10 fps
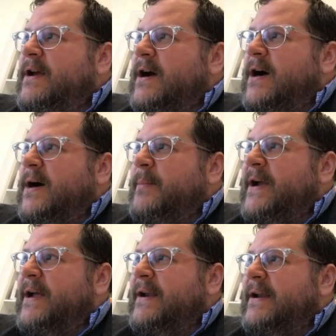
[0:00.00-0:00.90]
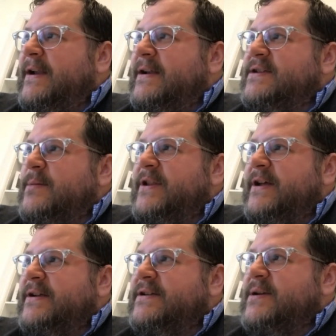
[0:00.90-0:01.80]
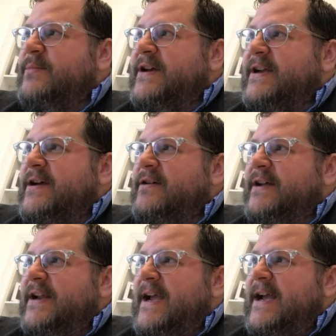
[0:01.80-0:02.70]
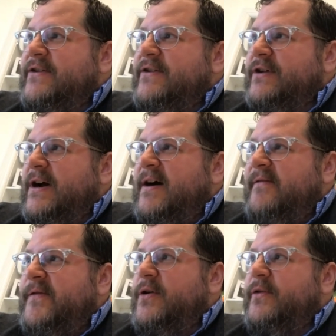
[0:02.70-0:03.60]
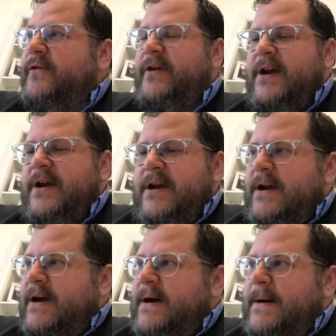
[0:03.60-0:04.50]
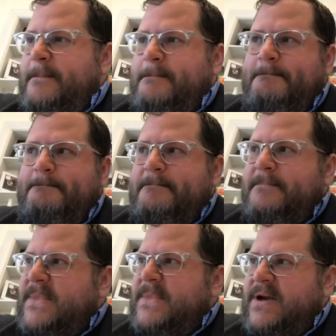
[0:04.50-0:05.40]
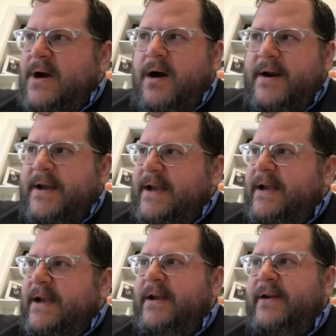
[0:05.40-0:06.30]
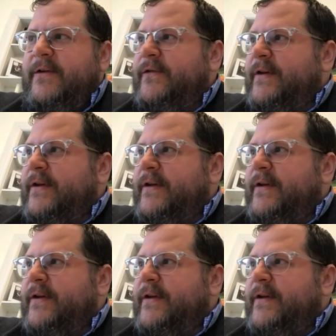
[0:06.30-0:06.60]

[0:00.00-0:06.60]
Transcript: and some of the Gilded Age folks, um, Carnegie's.